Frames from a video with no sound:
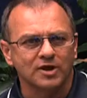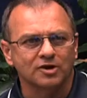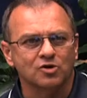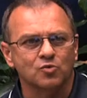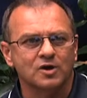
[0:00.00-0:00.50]

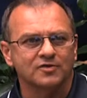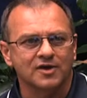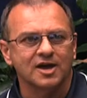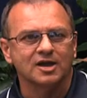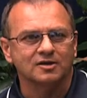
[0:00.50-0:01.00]
window
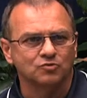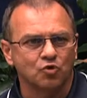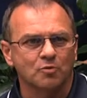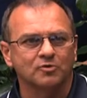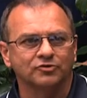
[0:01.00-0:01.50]
with a
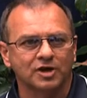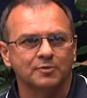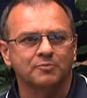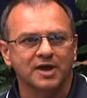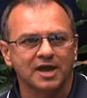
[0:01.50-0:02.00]
normal
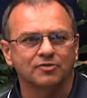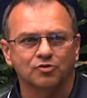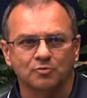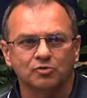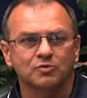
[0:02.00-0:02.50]
double pane
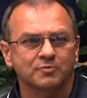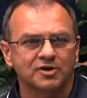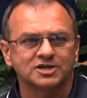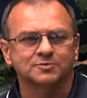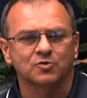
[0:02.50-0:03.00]
thermal
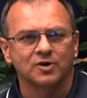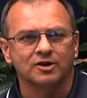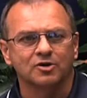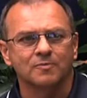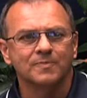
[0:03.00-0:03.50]
replacement
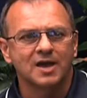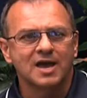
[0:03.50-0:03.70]
window.